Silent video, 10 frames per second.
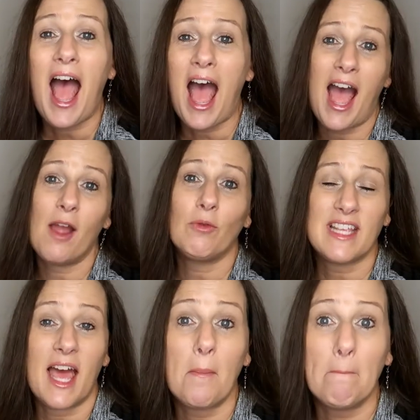I
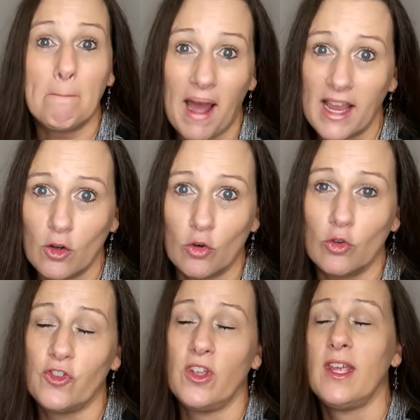was at
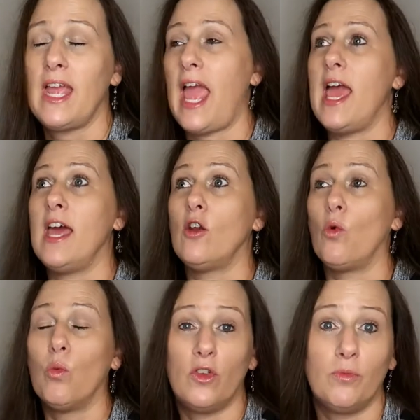Michael's
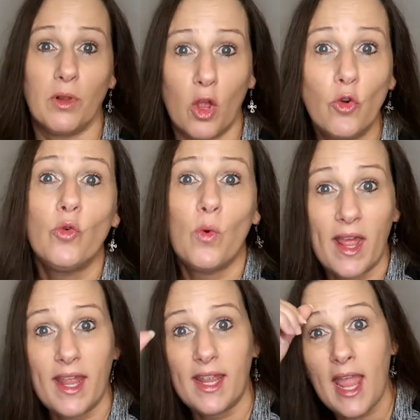and was blown
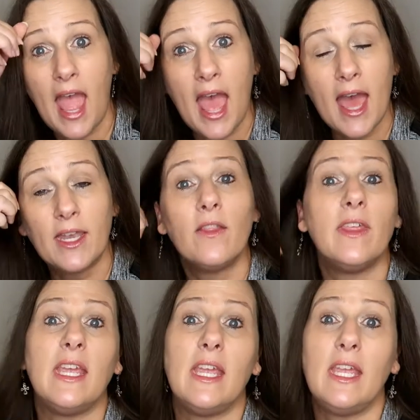away at
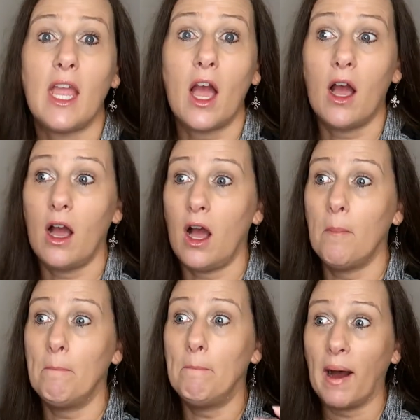the
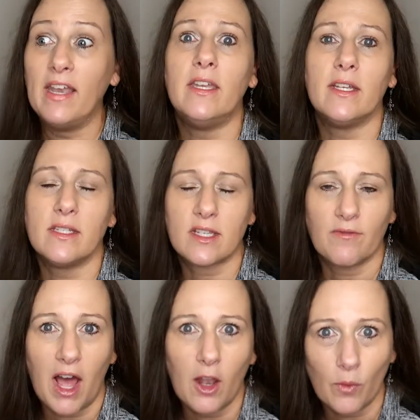abundance of
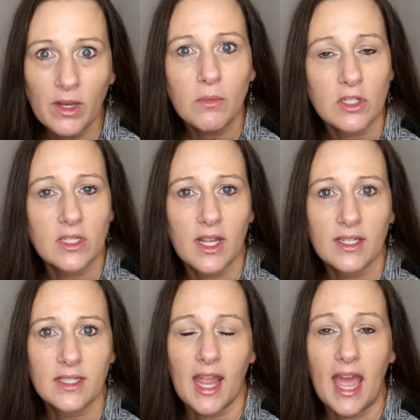Halloween
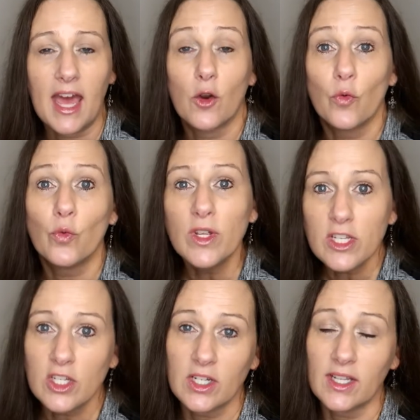merchandise they had.
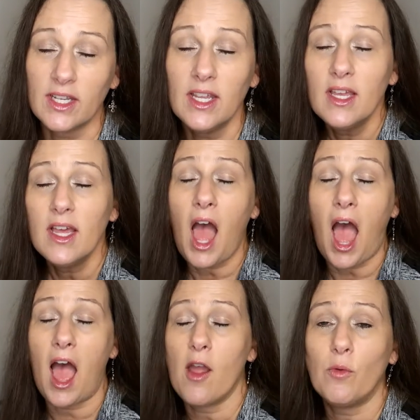Originally,
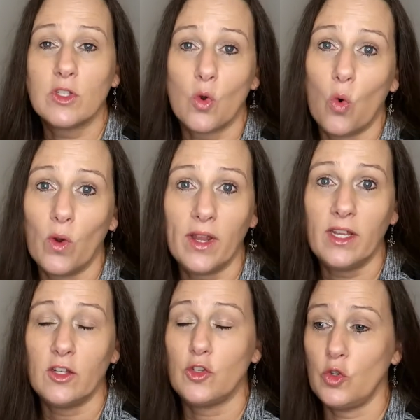I was
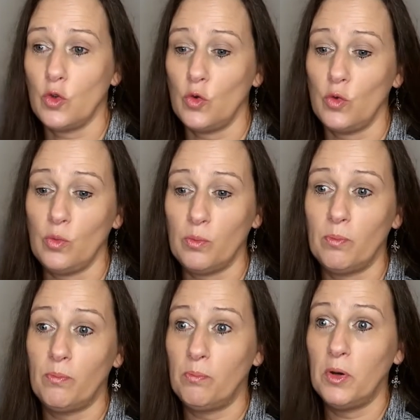going to
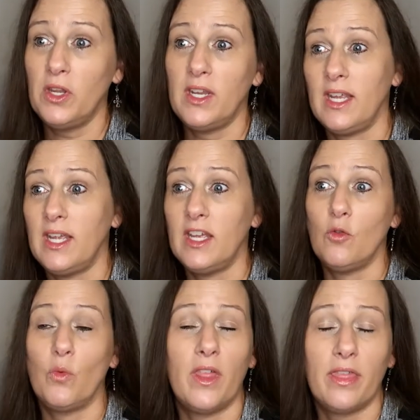put it
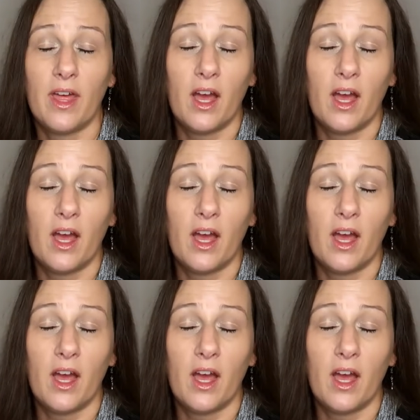in with